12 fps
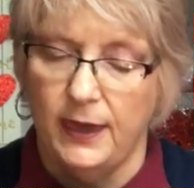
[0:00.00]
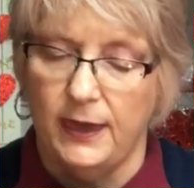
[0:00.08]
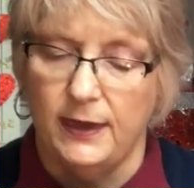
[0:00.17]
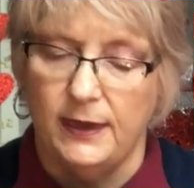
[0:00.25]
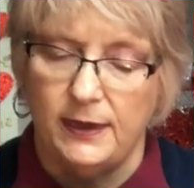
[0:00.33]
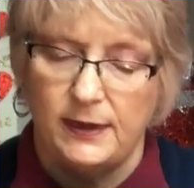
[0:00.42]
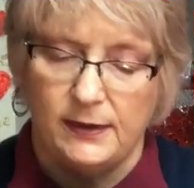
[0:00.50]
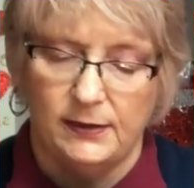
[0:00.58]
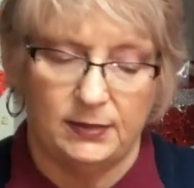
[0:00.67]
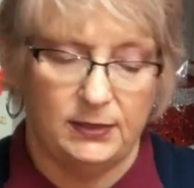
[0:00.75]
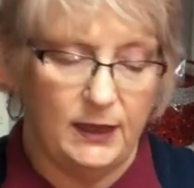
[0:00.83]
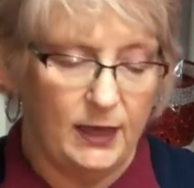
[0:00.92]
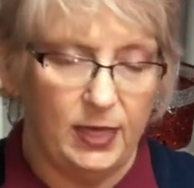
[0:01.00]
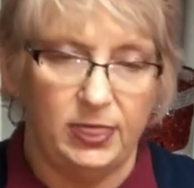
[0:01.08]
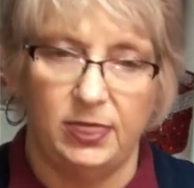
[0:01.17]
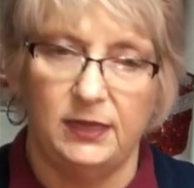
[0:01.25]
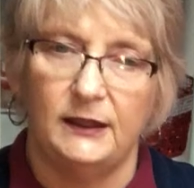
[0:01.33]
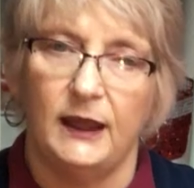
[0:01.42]
and
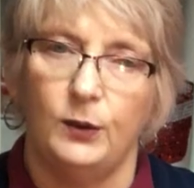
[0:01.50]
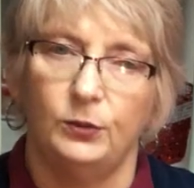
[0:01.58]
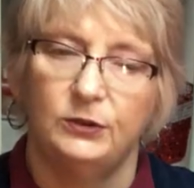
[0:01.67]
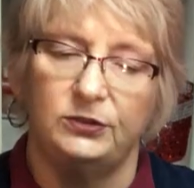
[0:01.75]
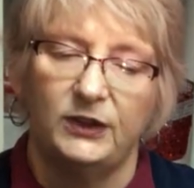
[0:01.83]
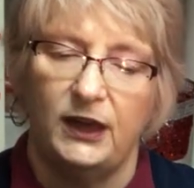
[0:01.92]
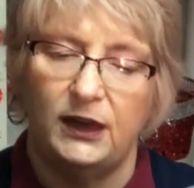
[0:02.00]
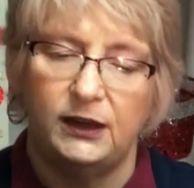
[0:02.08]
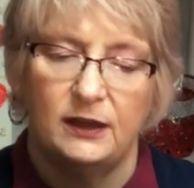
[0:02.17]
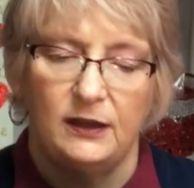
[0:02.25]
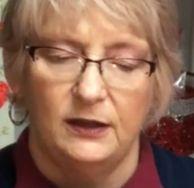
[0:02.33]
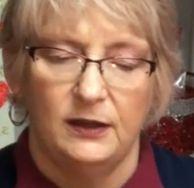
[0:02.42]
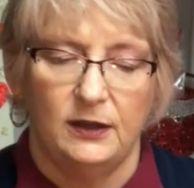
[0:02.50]
then I will take,